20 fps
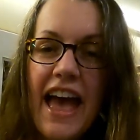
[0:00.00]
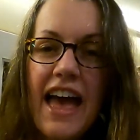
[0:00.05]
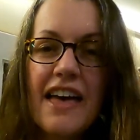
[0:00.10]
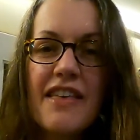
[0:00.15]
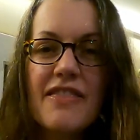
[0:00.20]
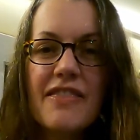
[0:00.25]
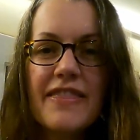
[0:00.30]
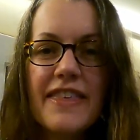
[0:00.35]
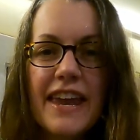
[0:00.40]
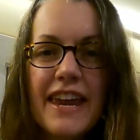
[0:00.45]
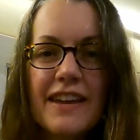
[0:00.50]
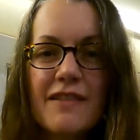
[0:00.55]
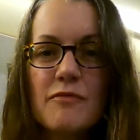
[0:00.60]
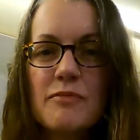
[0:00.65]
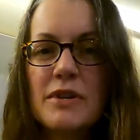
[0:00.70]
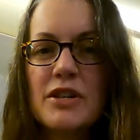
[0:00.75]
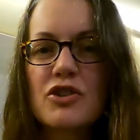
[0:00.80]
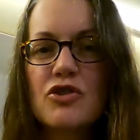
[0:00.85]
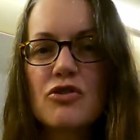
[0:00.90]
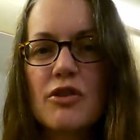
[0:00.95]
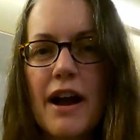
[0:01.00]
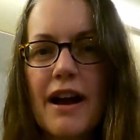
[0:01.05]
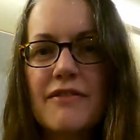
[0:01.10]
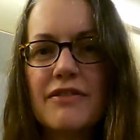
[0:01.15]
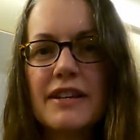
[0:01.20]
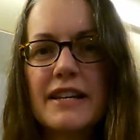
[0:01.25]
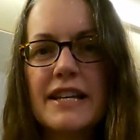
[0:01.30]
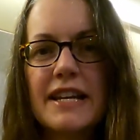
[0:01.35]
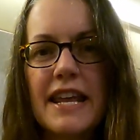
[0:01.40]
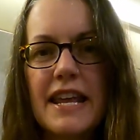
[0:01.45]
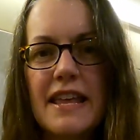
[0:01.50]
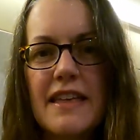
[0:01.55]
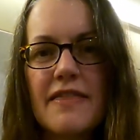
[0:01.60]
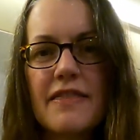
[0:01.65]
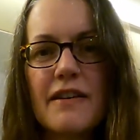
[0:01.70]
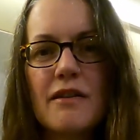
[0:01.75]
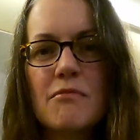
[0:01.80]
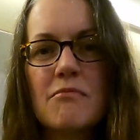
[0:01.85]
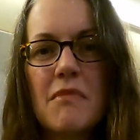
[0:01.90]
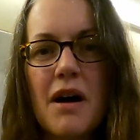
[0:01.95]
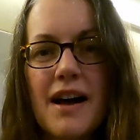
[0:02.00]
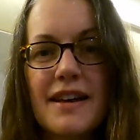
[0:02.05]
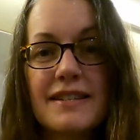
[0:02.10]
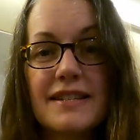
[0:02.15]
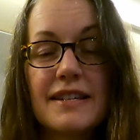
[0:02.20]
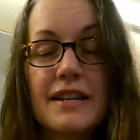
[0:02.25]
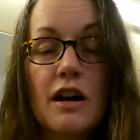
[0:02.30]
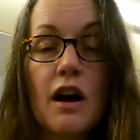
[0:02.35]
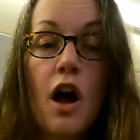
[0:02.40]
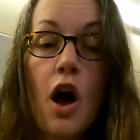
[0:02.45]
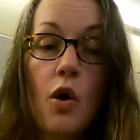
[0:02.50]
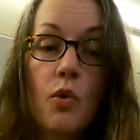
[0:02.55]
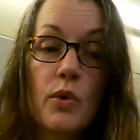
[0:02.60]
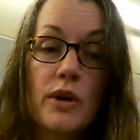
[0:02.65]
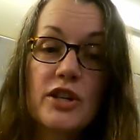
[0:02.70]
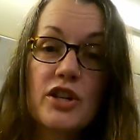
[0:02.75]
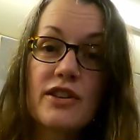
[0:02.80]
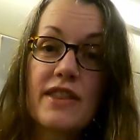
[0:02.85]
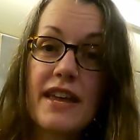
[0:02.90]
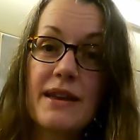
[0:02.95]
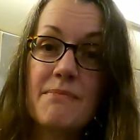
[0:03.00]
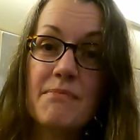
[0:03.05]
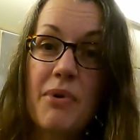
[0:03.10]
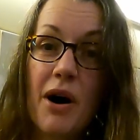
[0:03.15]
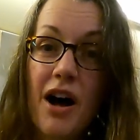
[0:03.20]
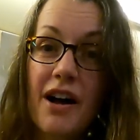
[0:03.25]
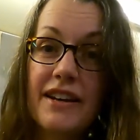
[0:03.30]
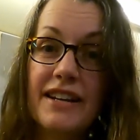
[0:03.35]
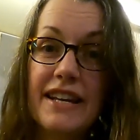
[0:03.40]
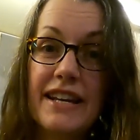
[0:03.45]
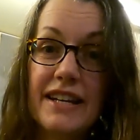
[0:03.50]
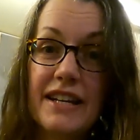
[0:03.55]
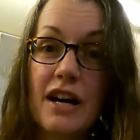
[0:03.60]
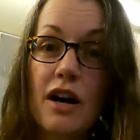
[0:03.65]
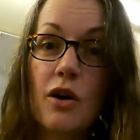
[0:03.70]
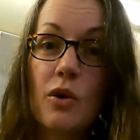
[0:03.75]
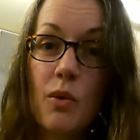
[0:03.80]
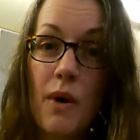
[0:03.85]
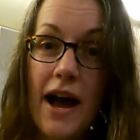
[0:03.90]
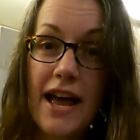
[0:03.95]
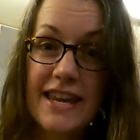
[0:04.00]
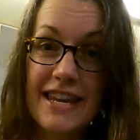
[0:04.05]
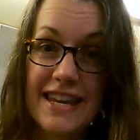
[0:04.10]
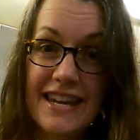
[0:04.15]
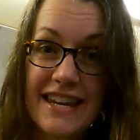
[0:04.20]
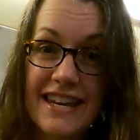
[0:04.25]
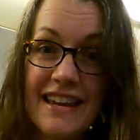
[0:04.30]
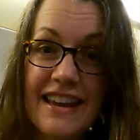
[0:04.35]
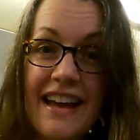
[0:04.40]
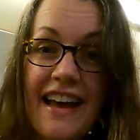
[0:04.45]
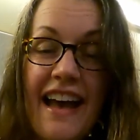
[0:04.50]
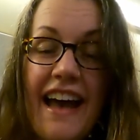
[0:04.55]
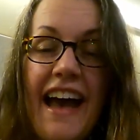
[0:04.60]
and they have been traveling in their Mazda, which they bought in Hawaii,